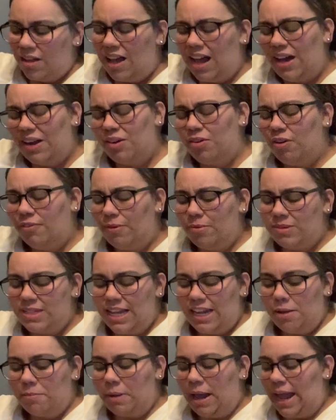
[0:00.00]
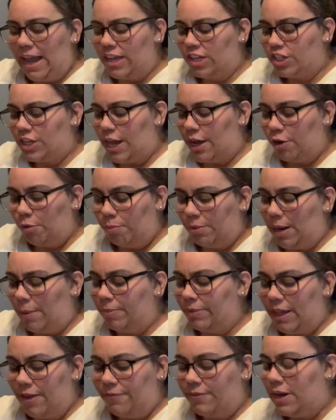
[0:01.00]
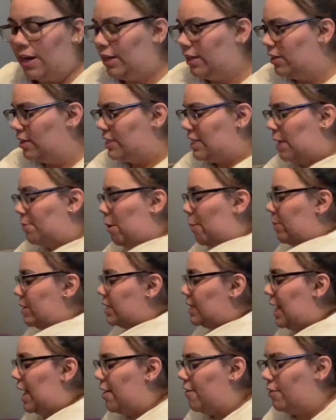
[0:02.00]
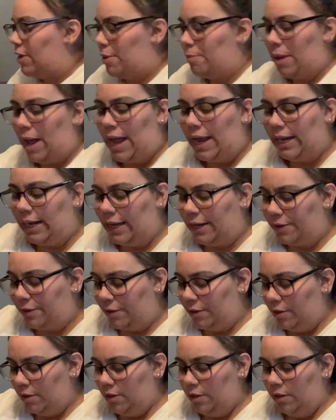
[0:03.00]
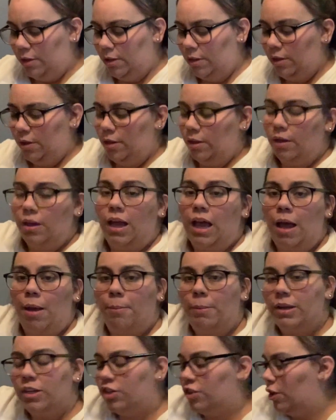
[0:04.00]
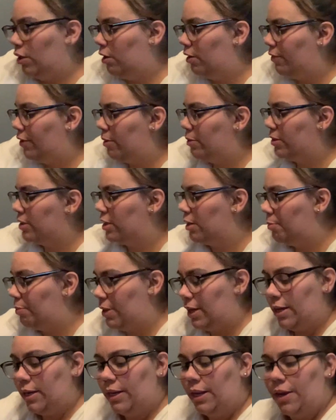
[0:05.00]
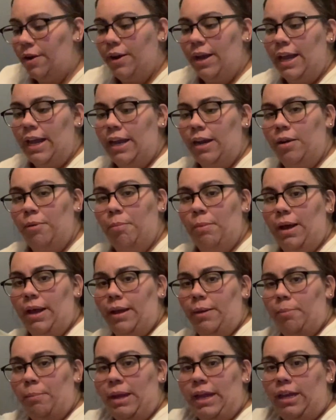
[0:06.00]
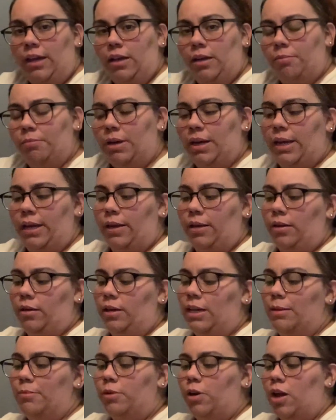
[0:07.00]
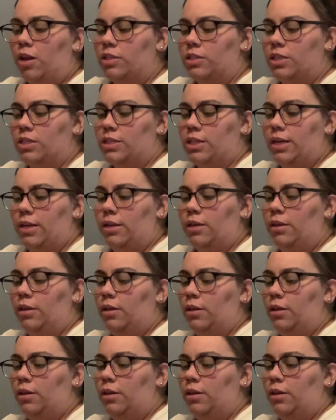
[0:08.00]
I don't know if I'm taking my eyeshadow, but I'm definitely gonna take my mascara and my eyeliner. My jewelry is gonna be in there, and my makeup, my lip glosses, and